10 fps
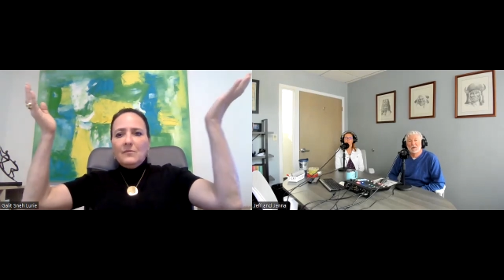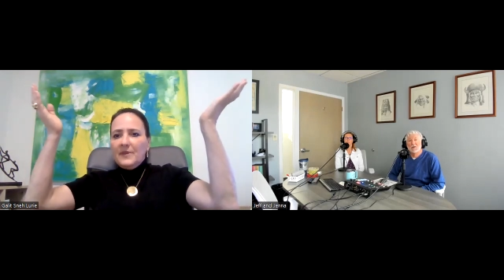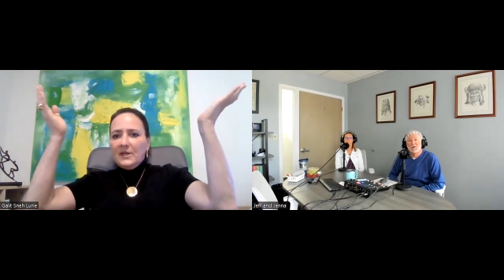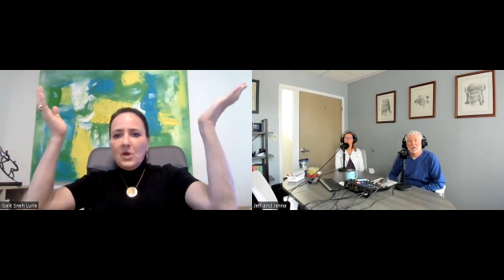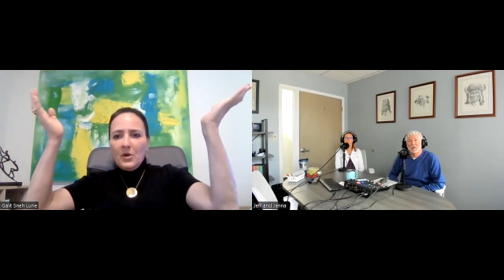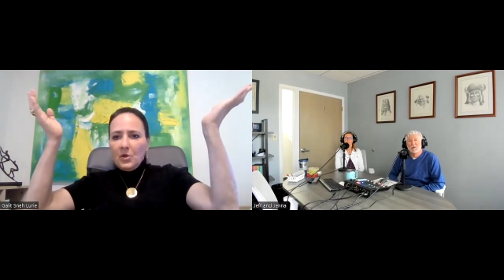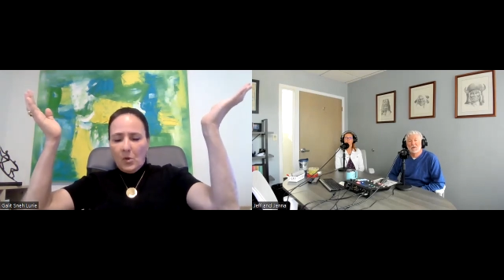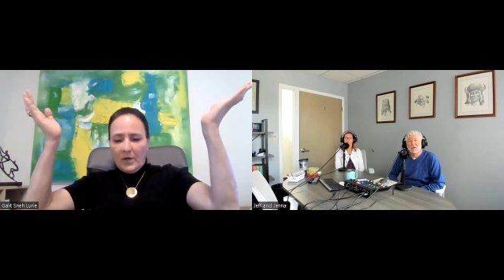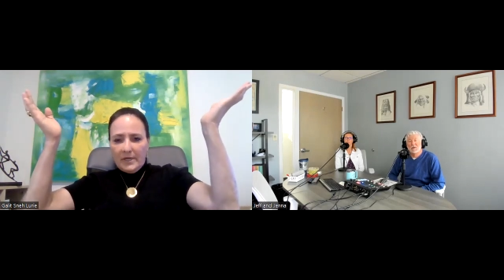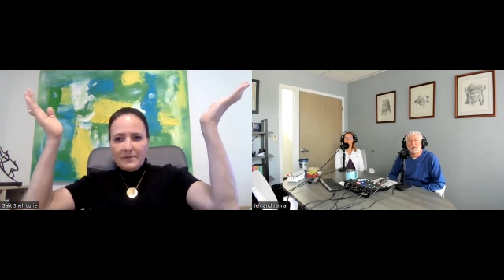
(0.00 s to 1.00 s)
they go to
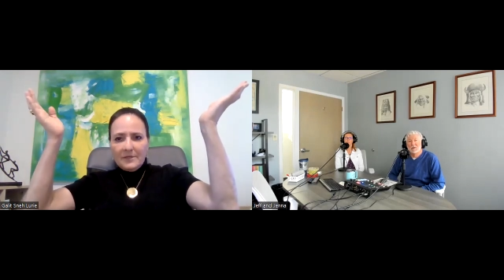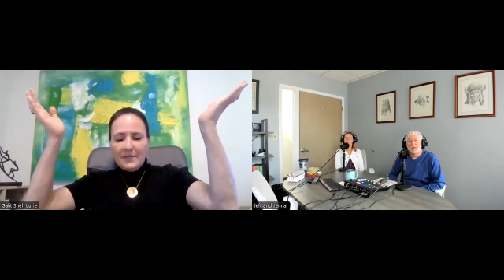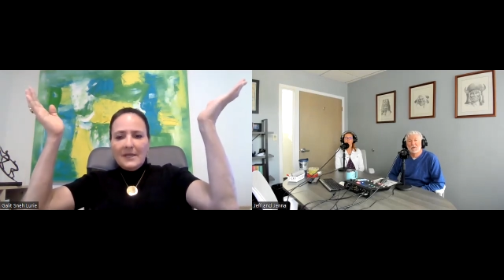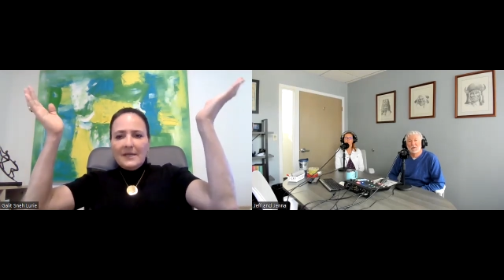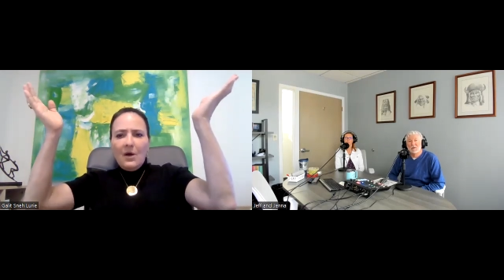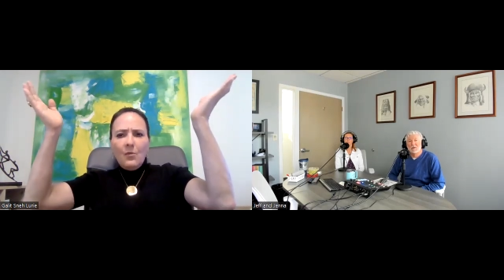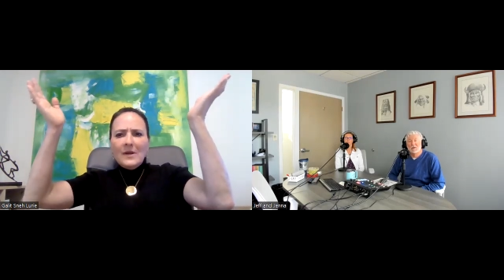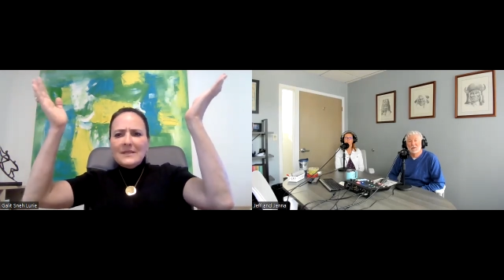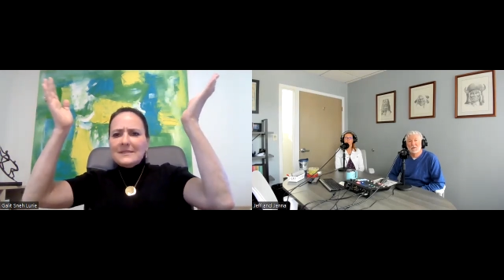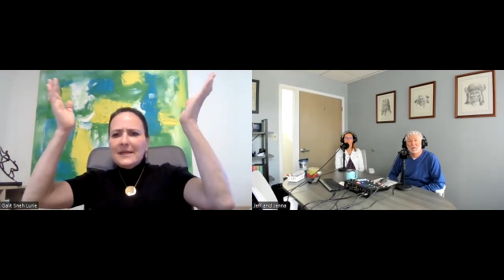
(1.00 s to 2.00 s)
court. Now,
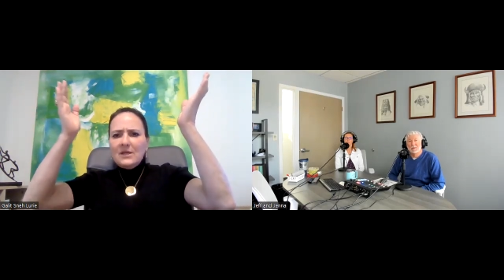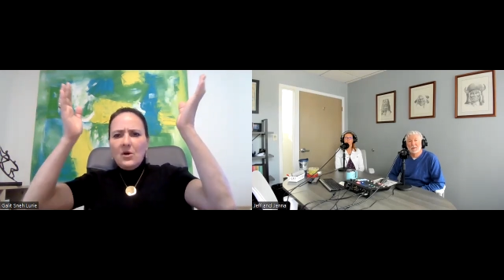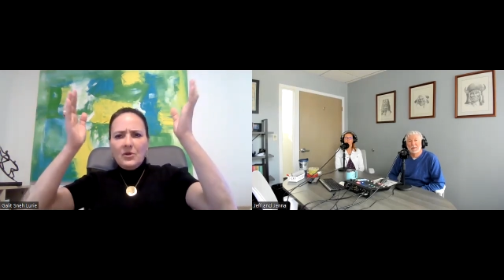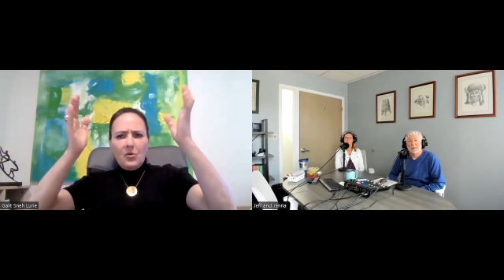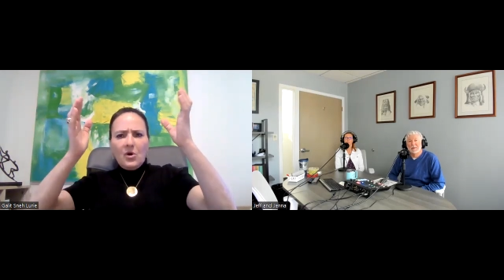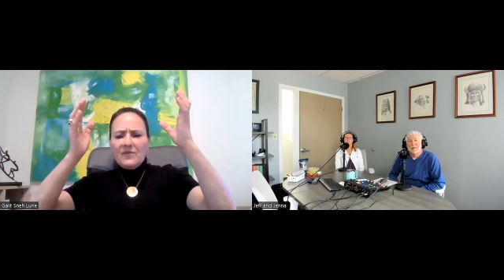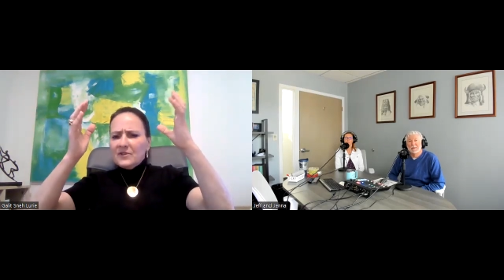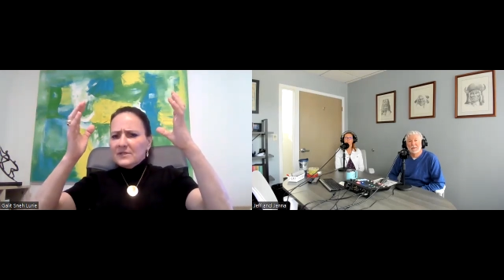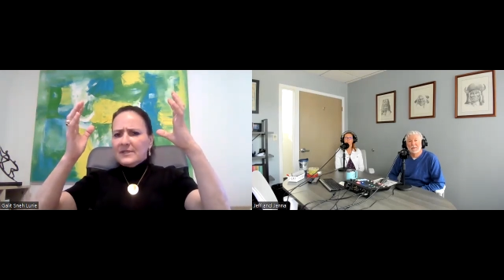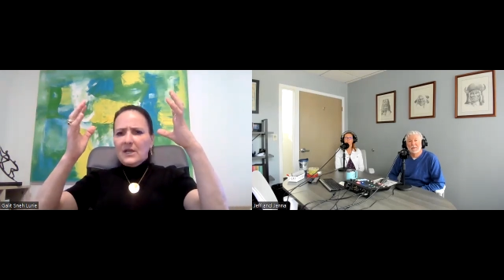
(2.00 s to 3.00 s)
once they go to court,
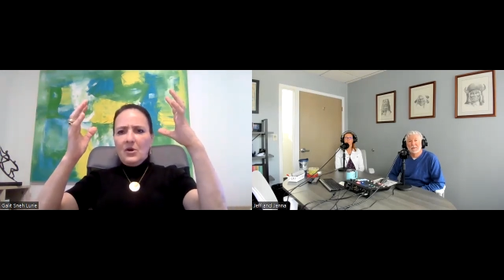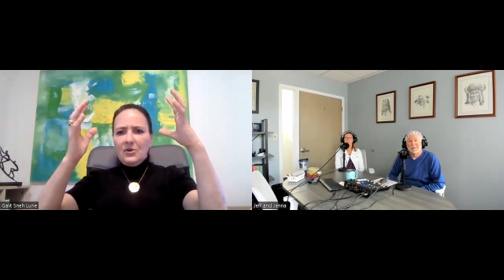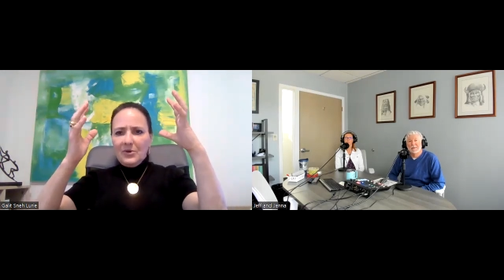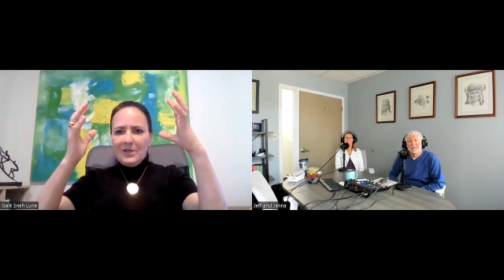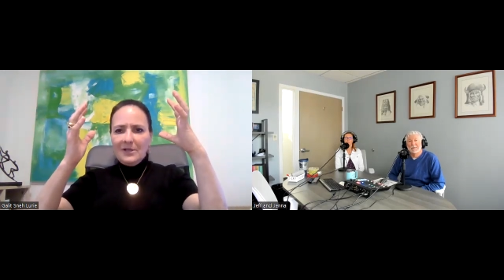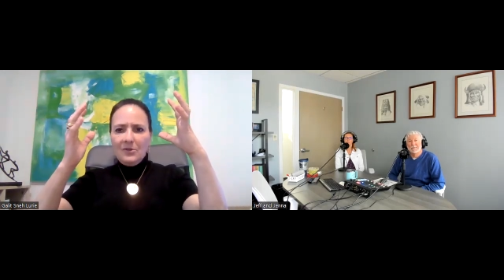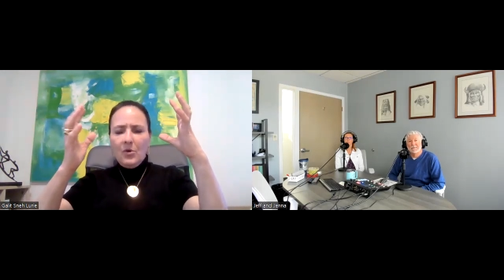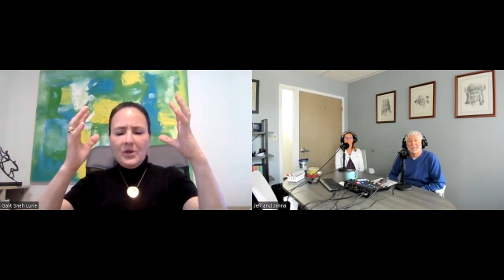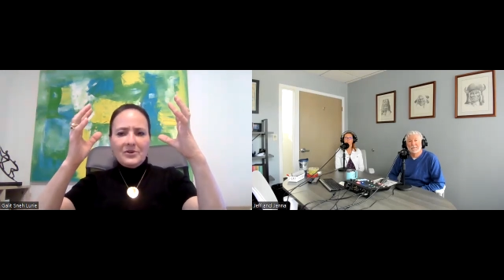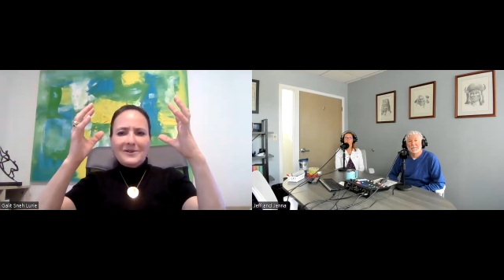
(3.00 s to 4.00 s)
first they go to a
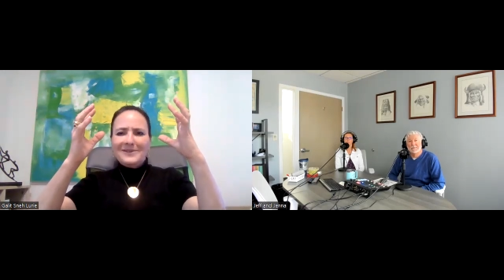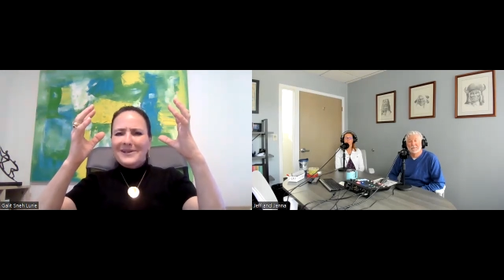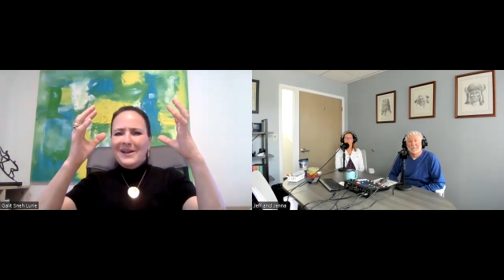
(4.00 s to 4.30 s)
lawyer,